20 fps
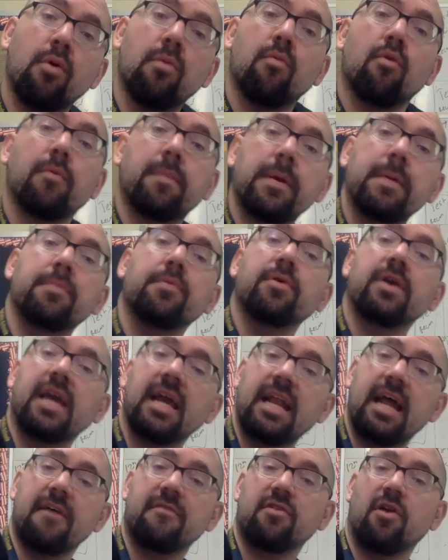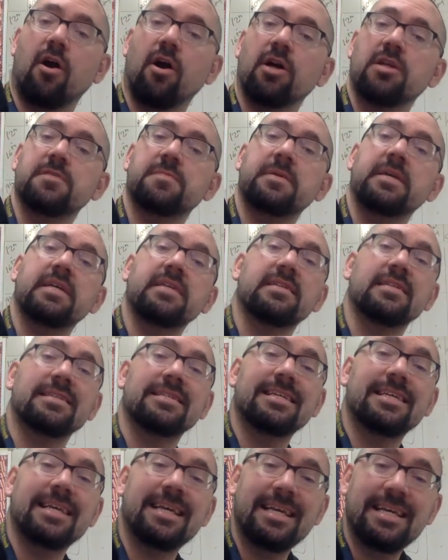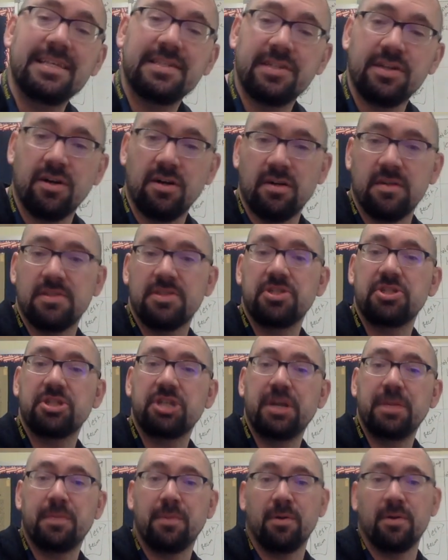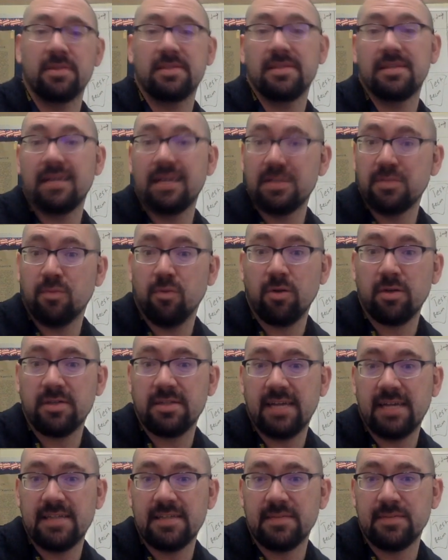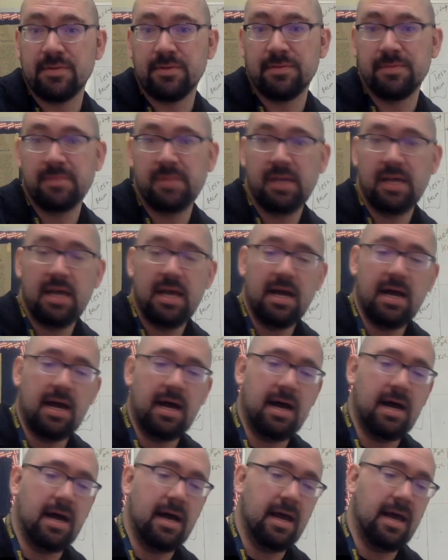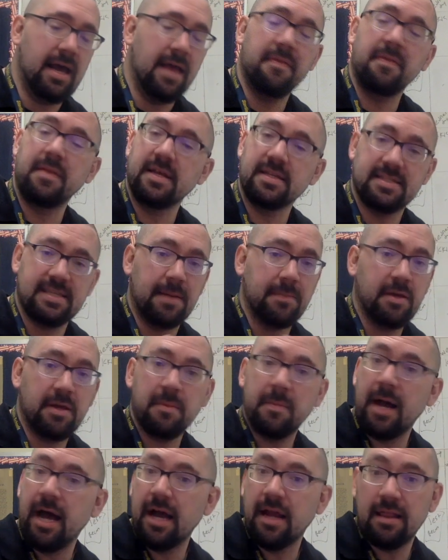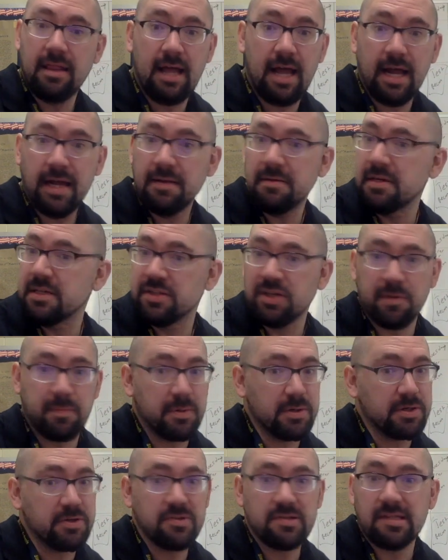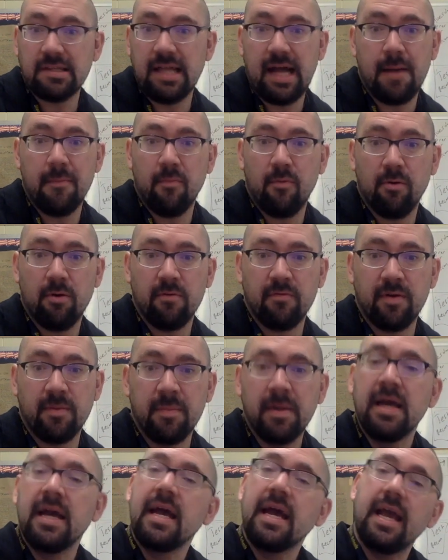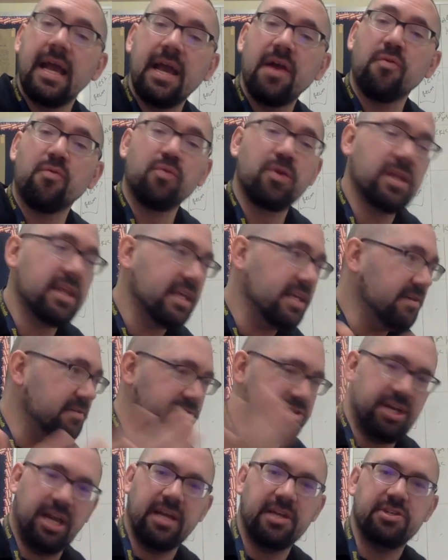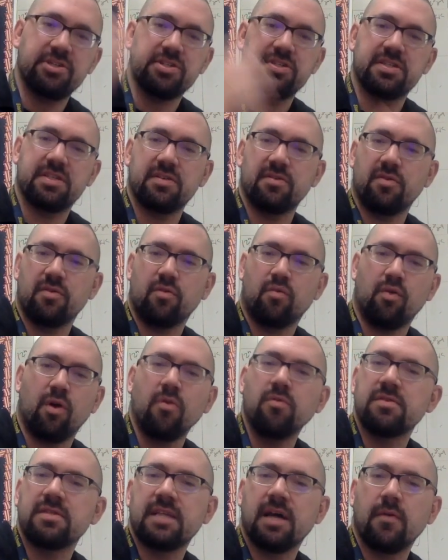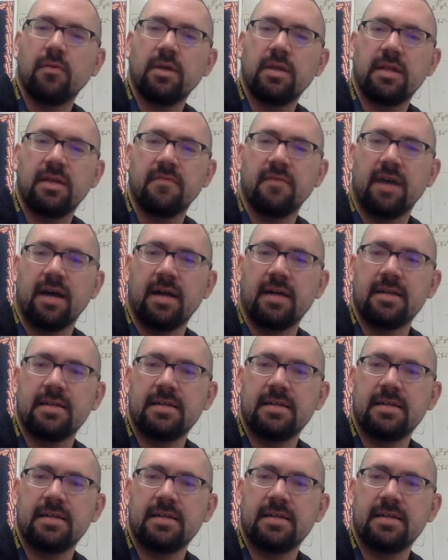and more people can have cars because it's easier, it's cheaper, it's more accessible. And the assembly line is going to produce a lot more of them. It really changes the roads that we live on.